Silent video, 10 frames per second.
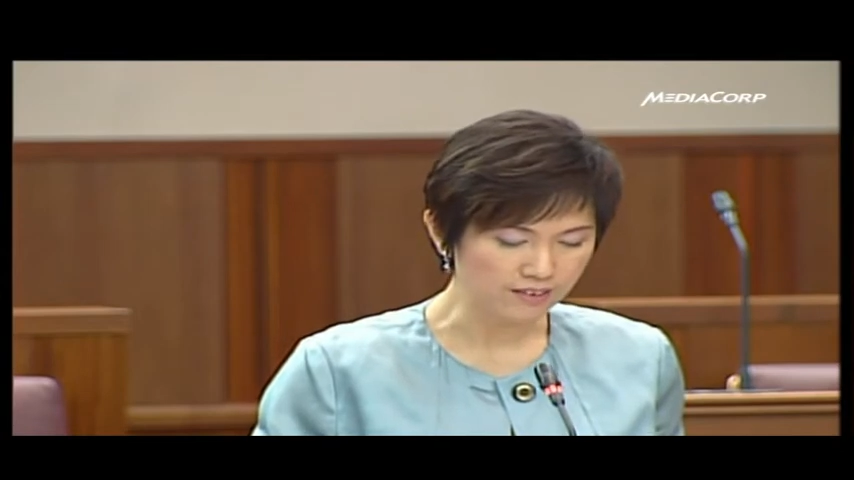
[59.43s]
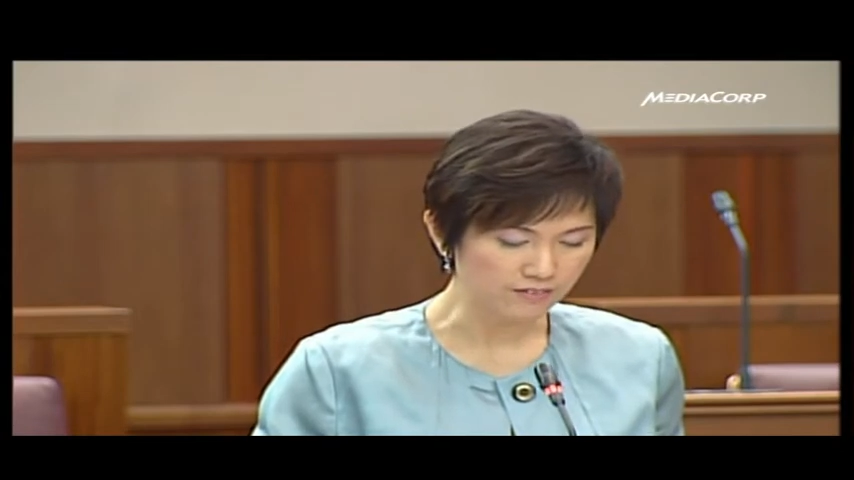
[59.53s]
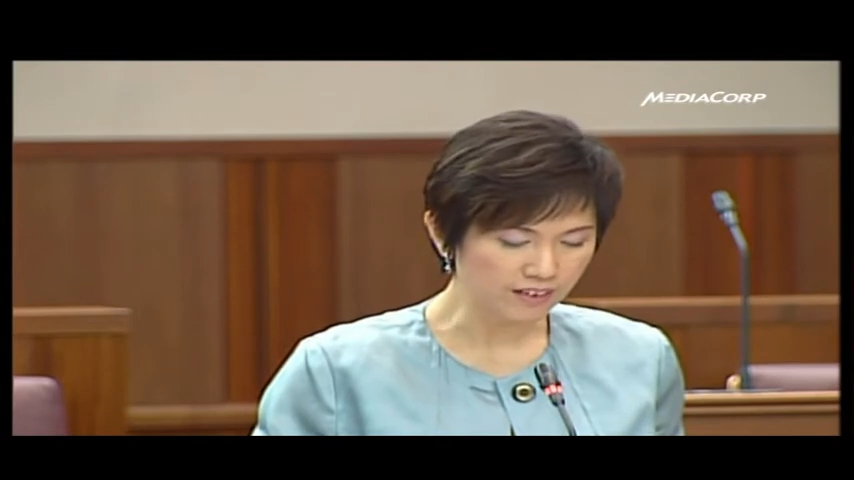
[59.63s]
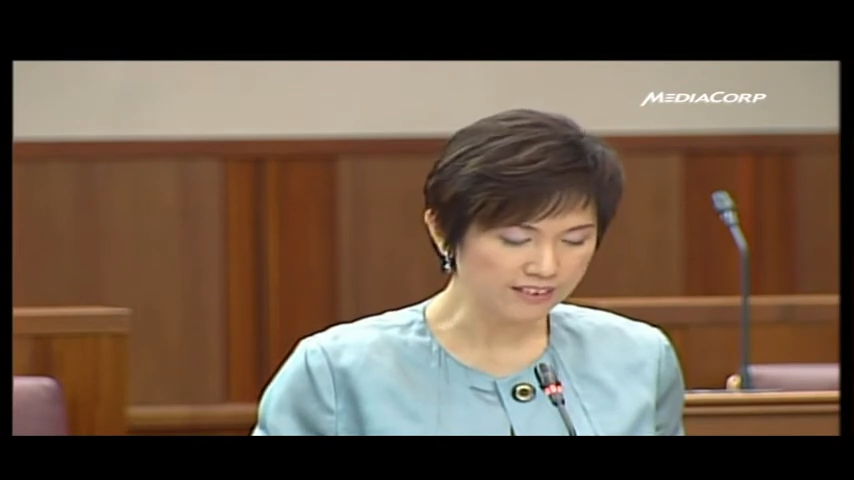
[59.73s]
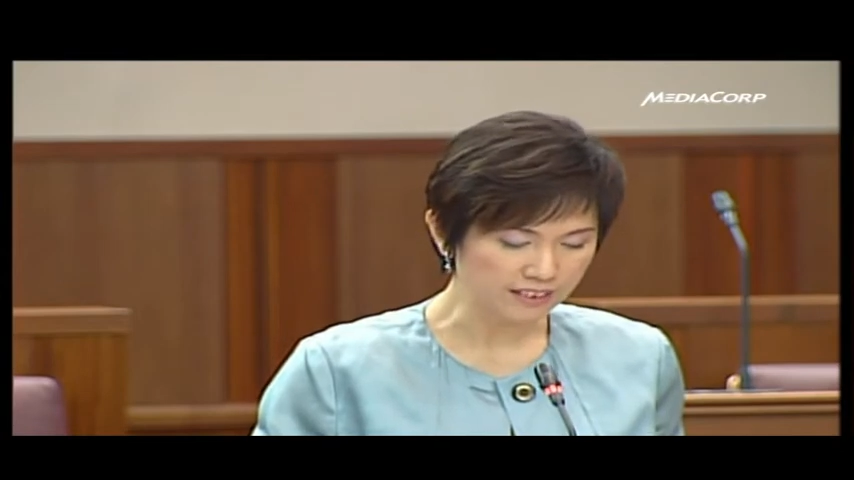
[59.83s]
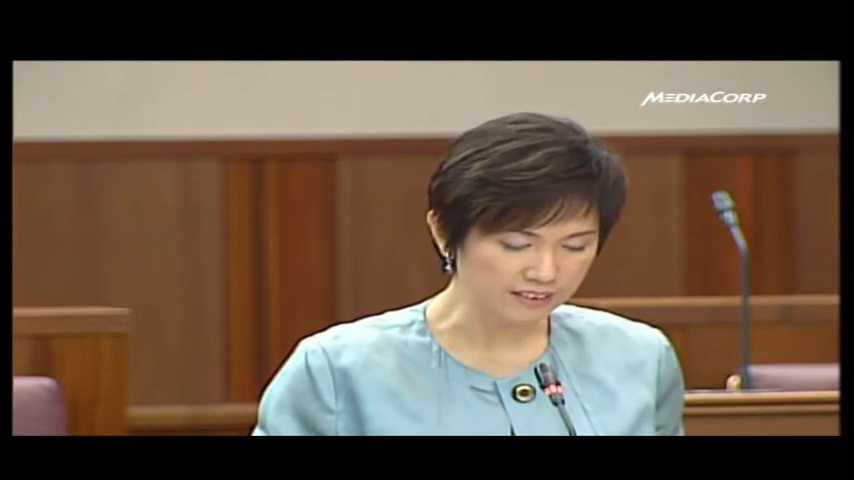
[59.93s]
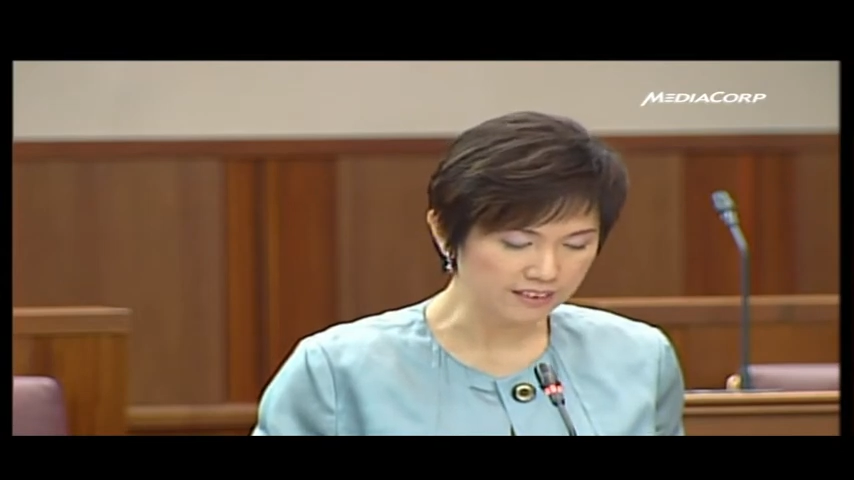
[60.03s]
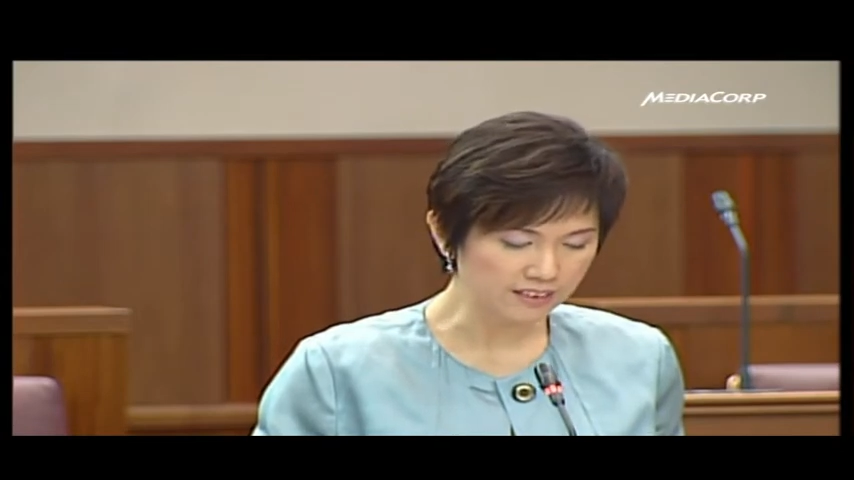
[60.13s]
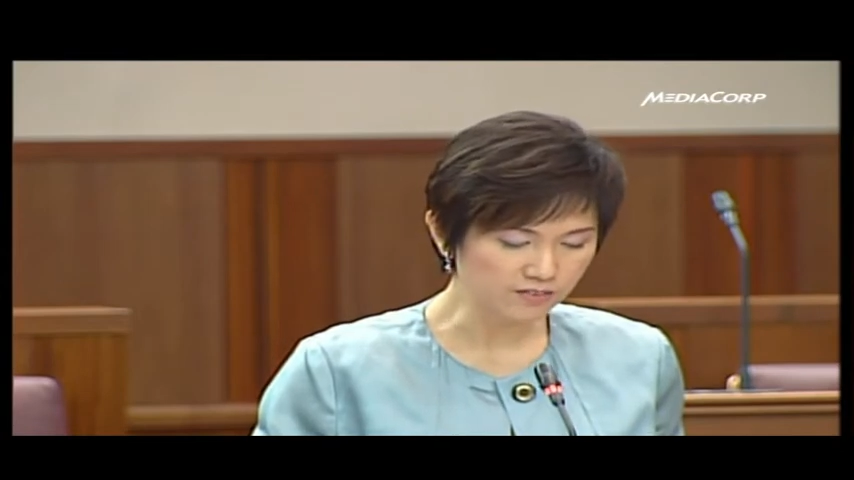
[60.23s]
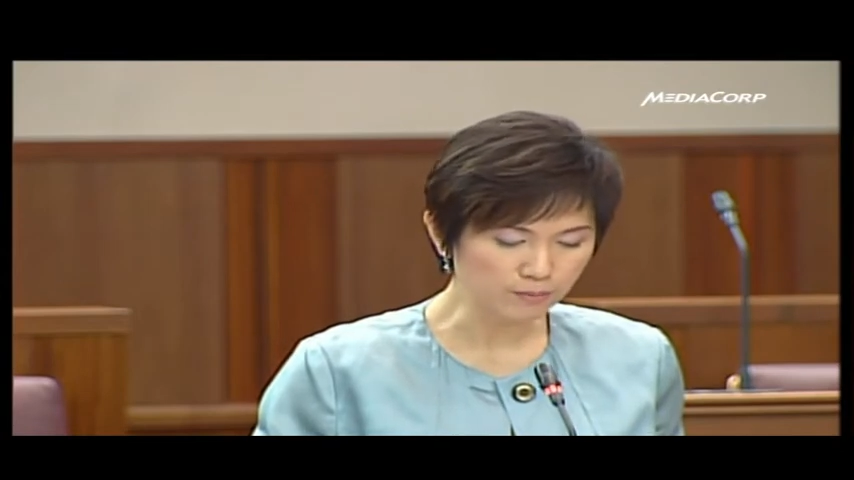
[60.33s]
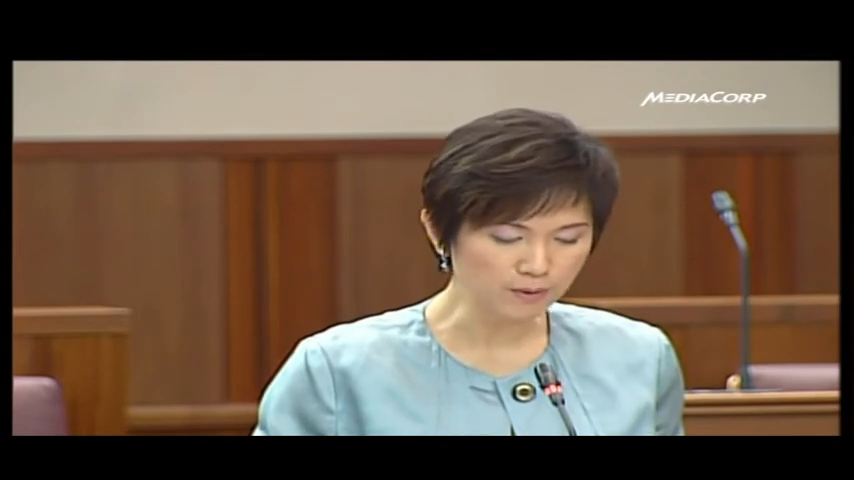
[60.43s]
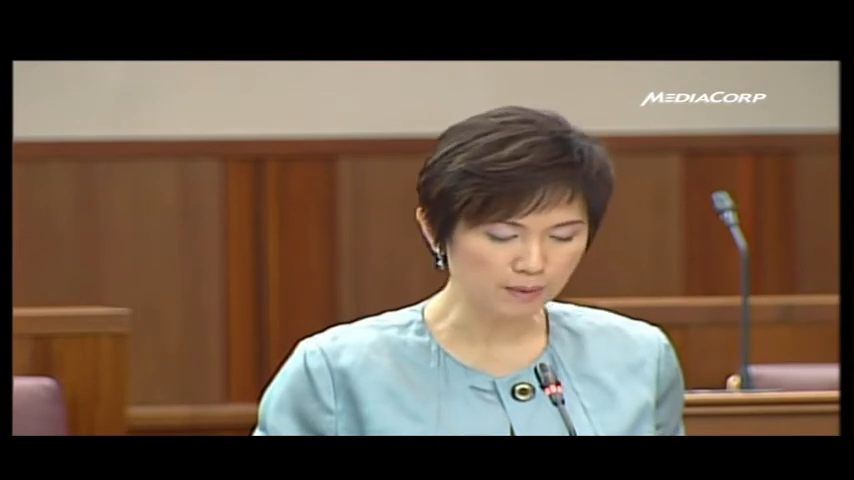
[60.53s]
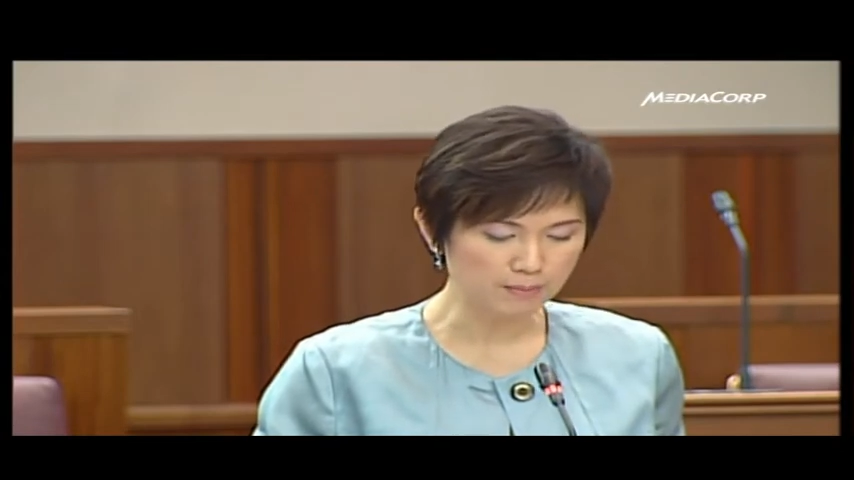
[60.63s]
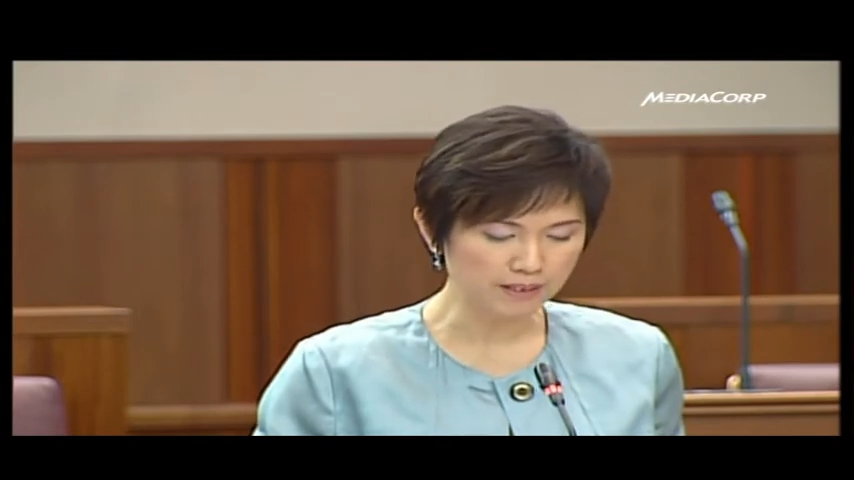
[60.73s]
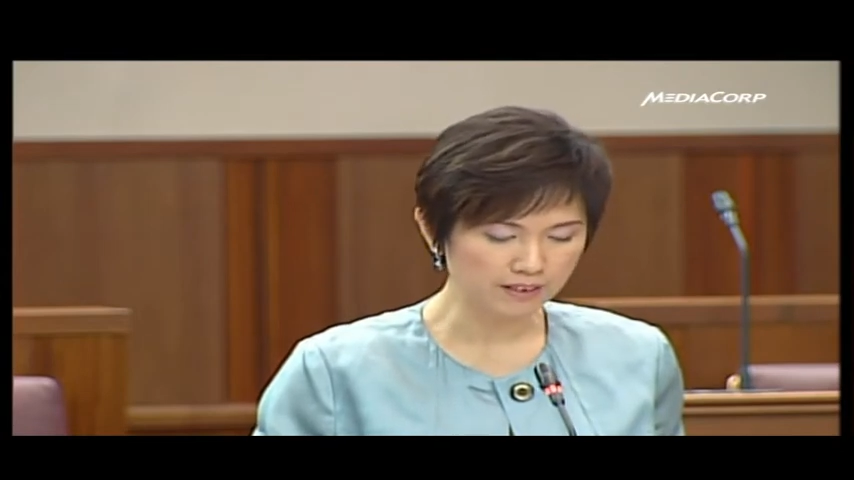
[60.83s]
and invite ideas from
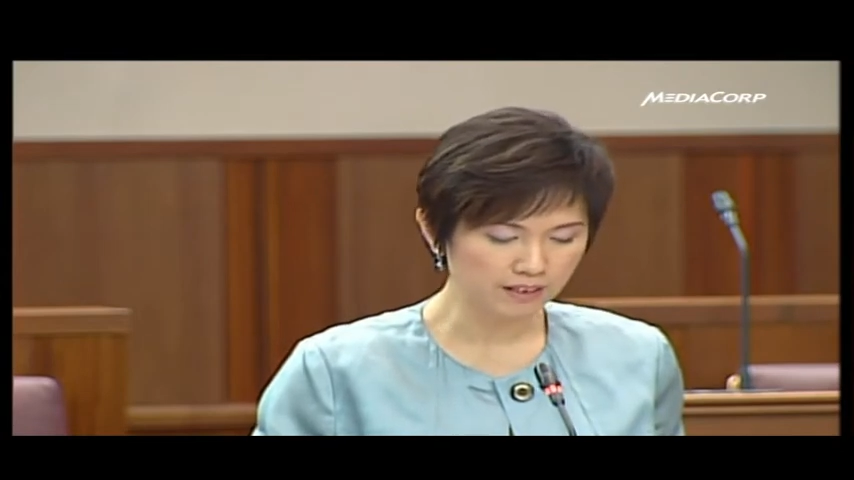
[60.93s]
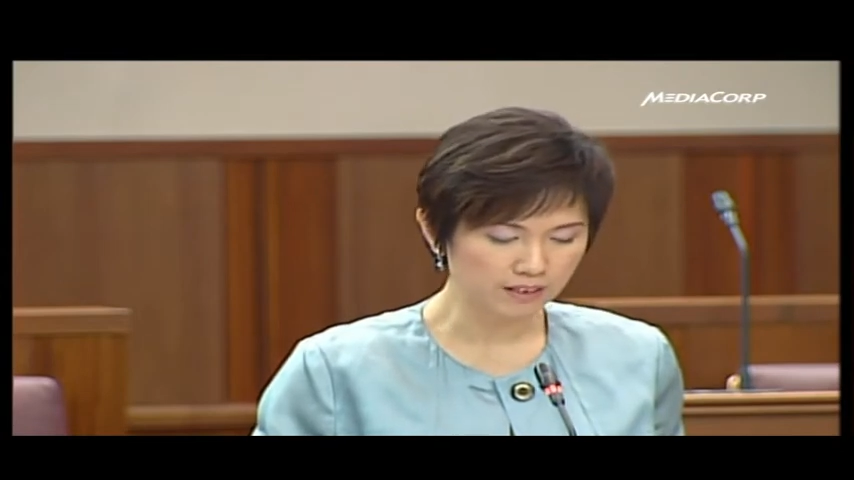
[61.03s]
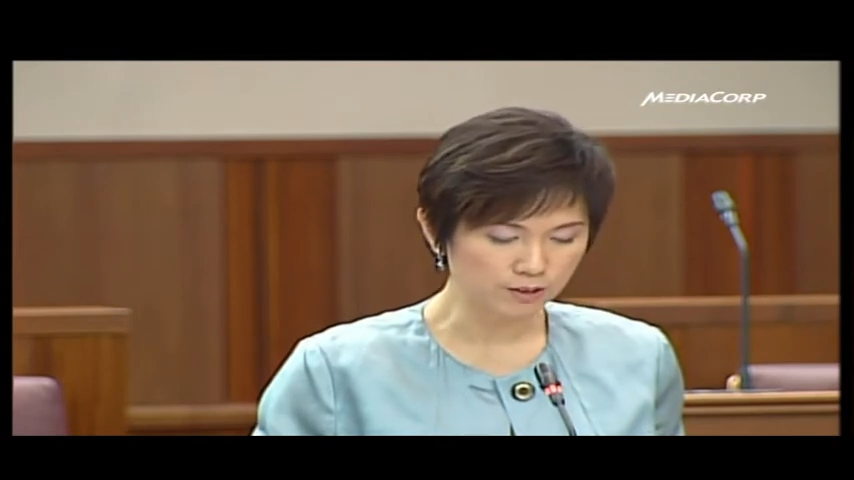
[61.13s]
the public